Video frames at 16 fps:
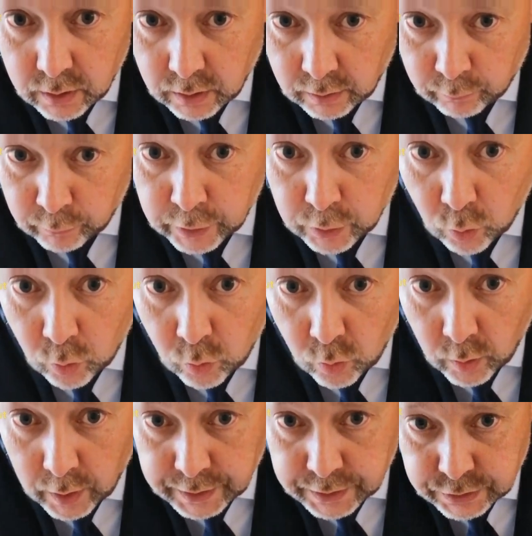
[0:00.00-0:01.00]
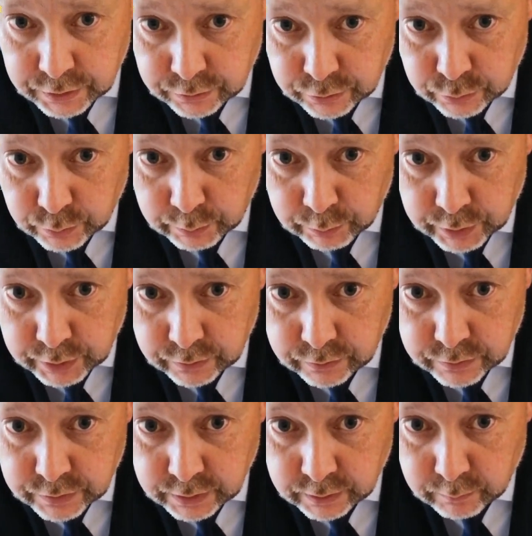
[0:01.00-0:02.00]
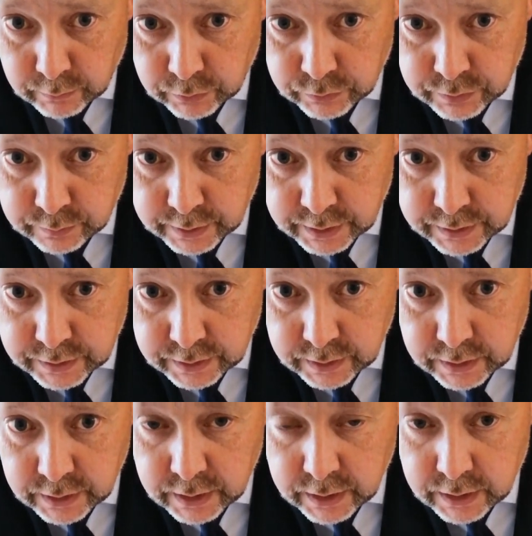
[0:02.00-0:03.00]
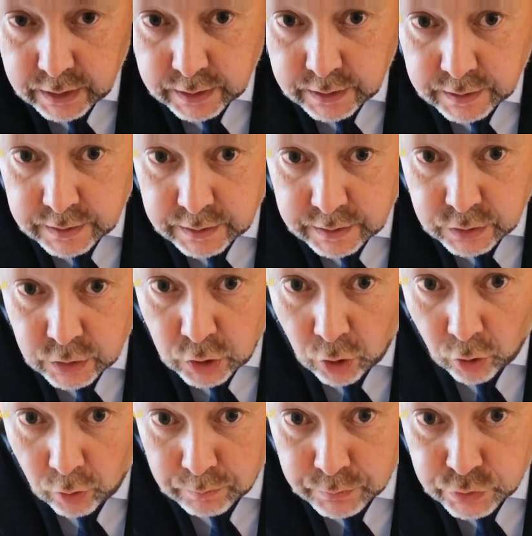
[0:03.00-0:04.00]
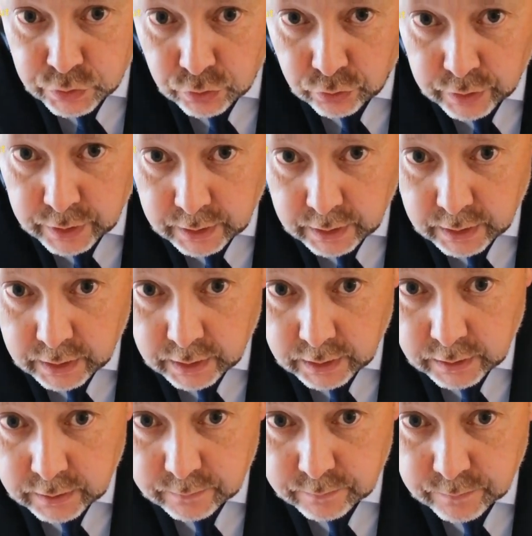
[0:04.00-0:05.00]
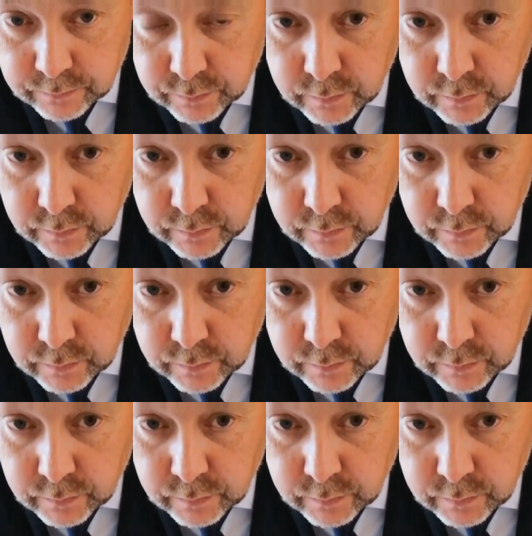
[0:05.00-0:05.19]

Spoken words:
and we always use when we're using a multimeter, is this COM socket here.